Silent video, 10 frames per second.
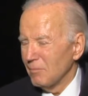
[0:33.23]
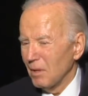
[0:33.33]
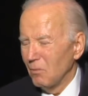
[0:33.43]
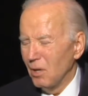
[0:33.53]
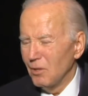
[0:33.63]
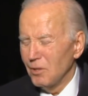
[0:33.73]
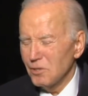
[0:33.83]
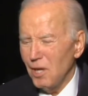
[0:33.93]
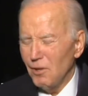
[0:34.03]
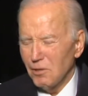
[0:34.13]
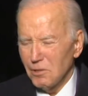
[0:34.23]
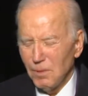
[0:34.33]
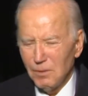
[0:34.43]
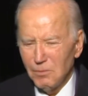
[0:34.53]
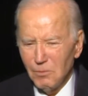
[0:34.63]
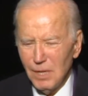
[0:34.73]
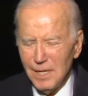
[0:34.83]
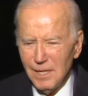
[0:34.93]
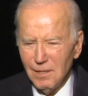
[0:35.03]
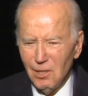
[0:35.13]
Well, there's others, but
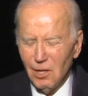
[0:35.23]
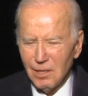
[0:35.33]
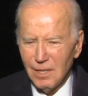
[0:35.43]
we, look,